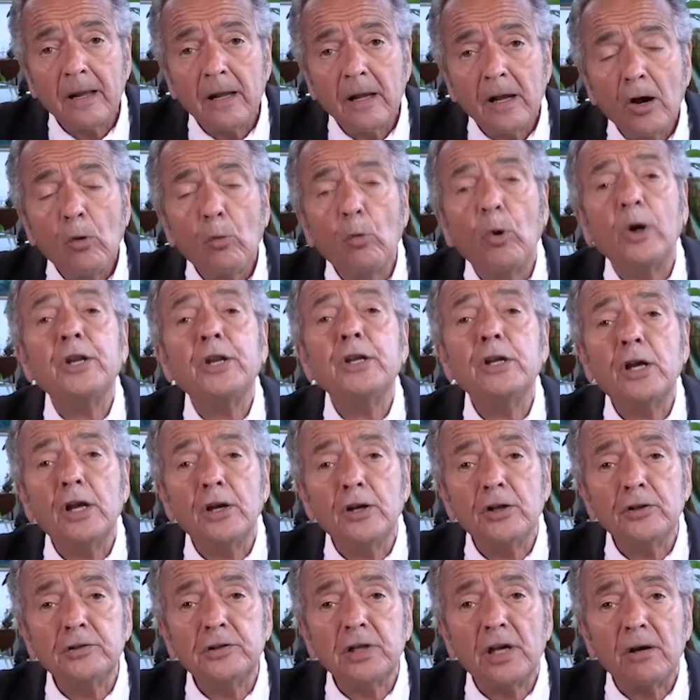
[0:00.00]
What are you going
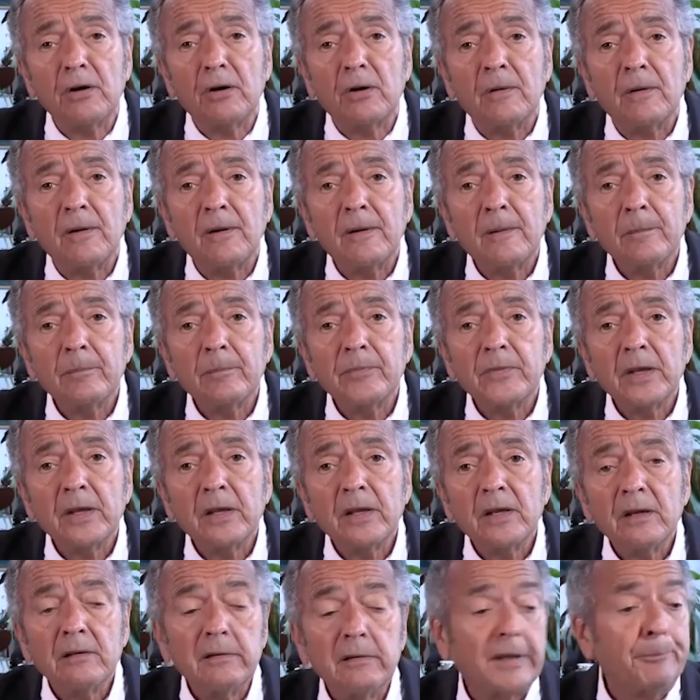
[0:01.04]
to do?
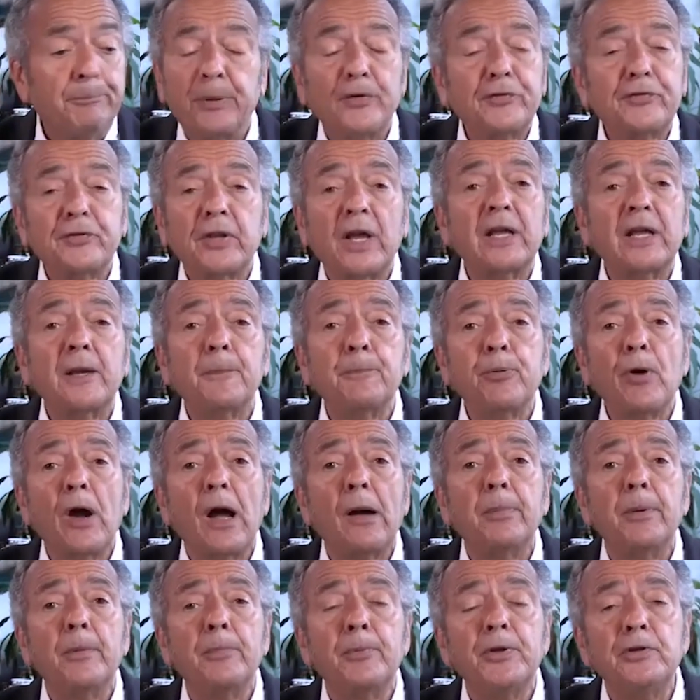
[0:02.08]
The best I could
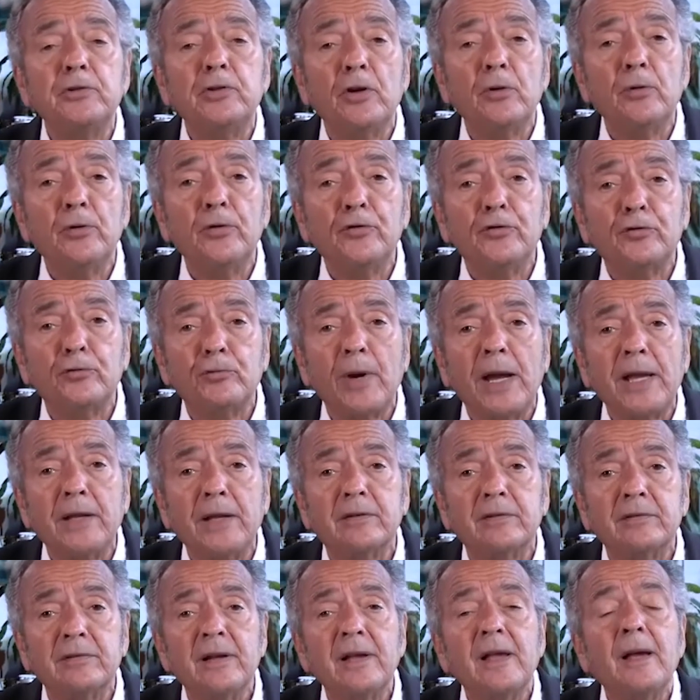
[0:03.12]
probably do is
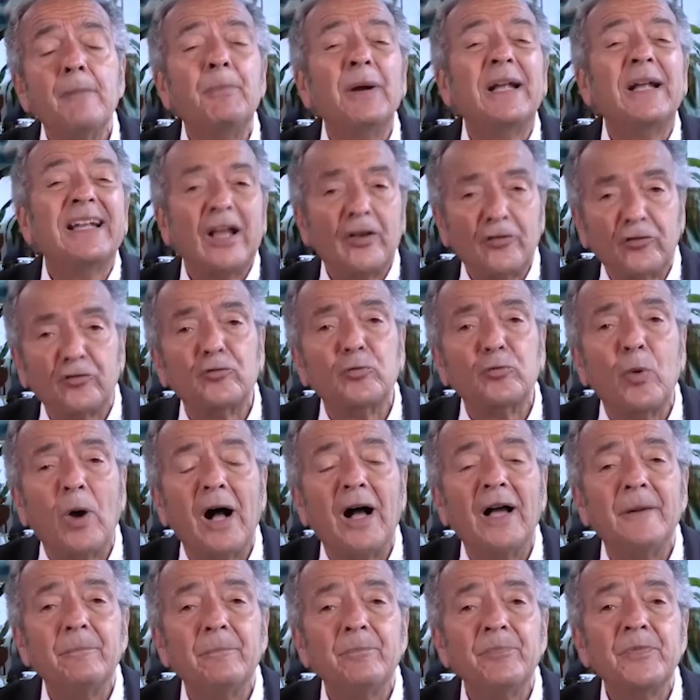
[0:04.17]
rent. But guess
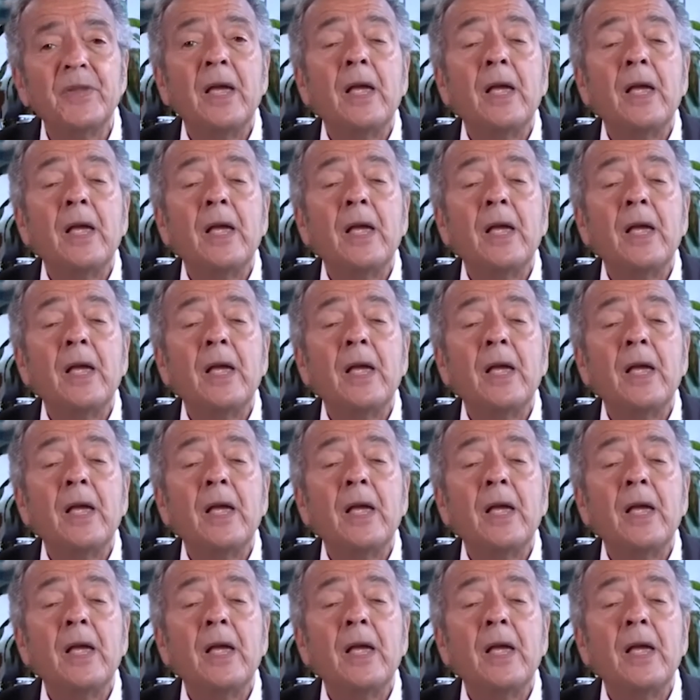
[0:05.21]
what?